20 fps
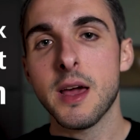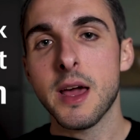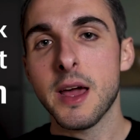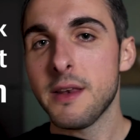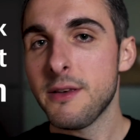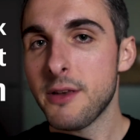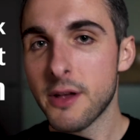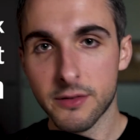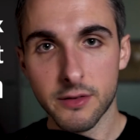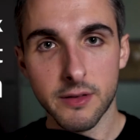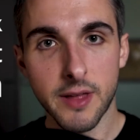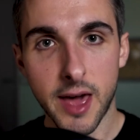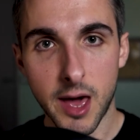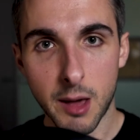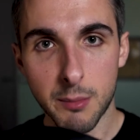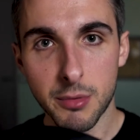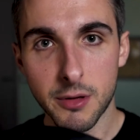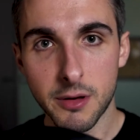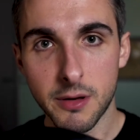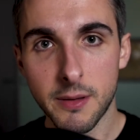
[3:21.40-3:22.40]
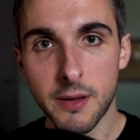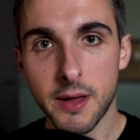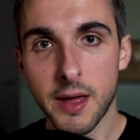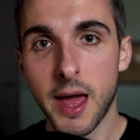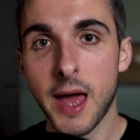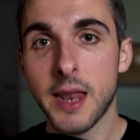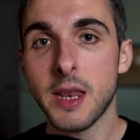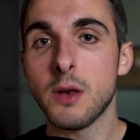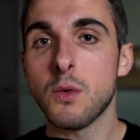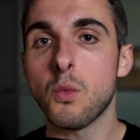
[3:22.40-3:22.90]
it doesn't happen,
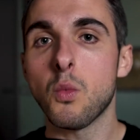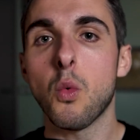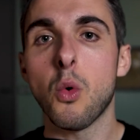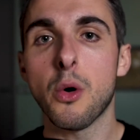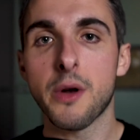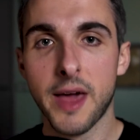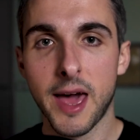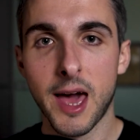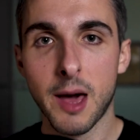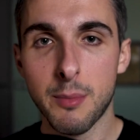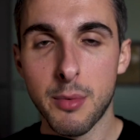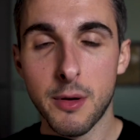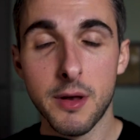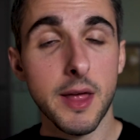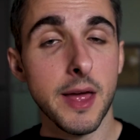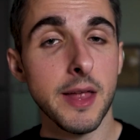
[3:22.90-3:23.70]
and it won't happen,